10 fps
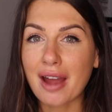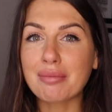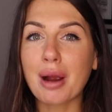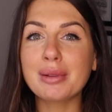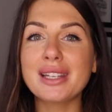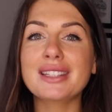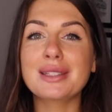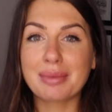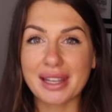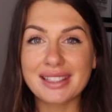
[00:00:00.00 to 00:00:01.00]
I probably
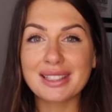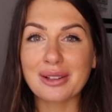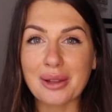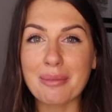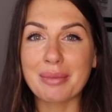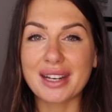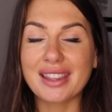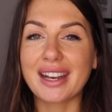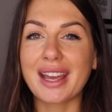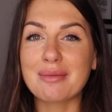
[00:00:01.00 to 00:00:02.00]
explained it a lot better
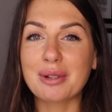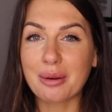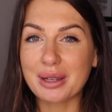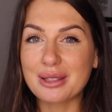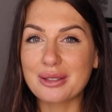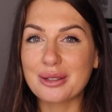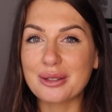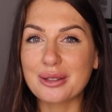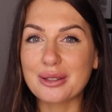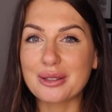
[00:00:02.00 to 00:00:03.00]
than I'm going
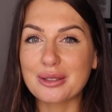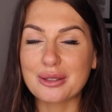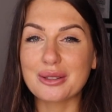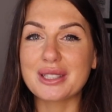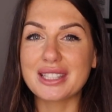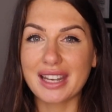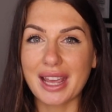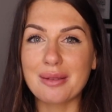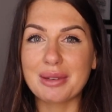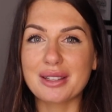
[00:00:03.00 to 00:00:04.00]
to do
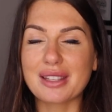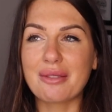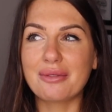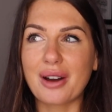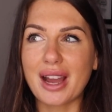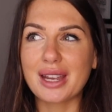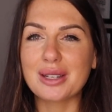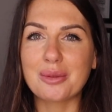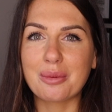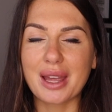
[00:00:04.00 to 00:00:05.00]
today, because I
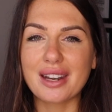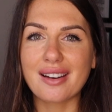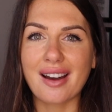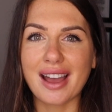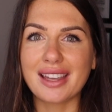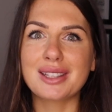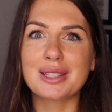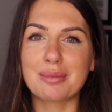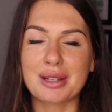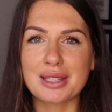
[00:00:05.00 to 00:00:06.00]
find when I
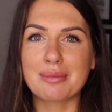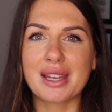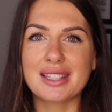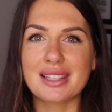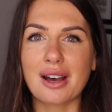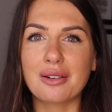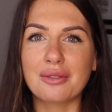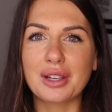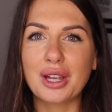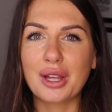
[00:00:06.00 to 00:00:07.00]
express
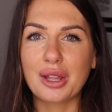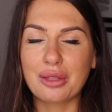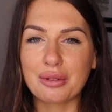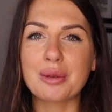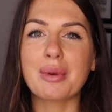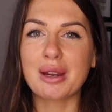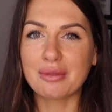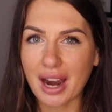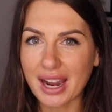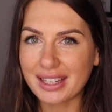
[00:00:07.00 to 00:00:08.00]
myself through my
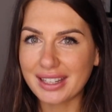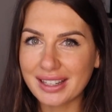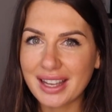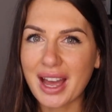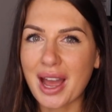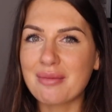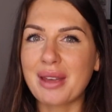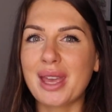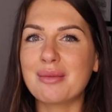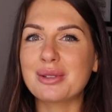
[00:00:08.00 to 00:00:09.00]
writing, I'm
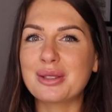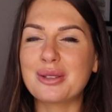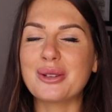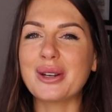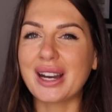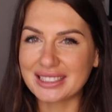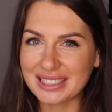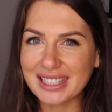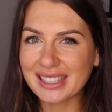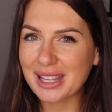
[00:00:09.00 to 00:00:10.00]
able to
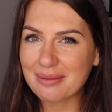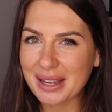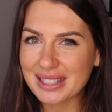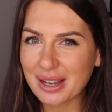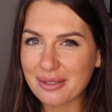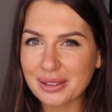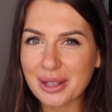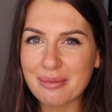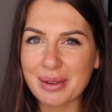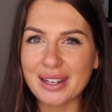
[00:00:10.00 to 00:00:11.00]
articulate myself a
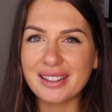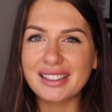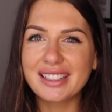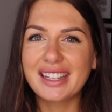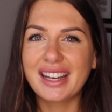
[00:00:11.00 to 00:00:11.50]
lot better.